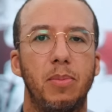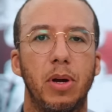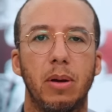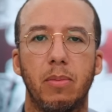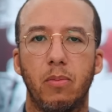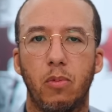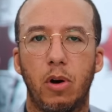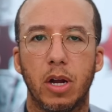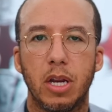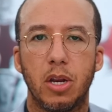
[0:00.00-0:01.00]
But
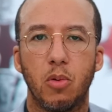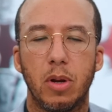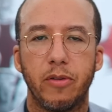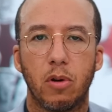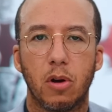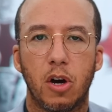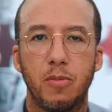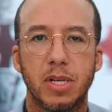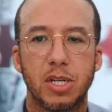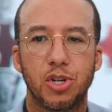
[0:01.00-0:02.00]
what can you do when you've got
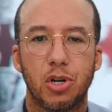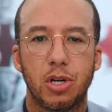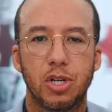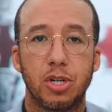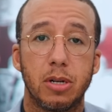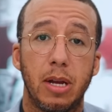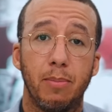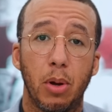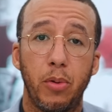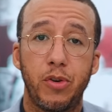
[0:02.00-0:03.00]
commies in charge in
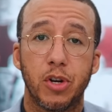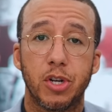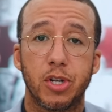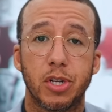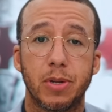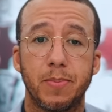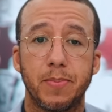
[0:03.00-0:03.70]
both churches?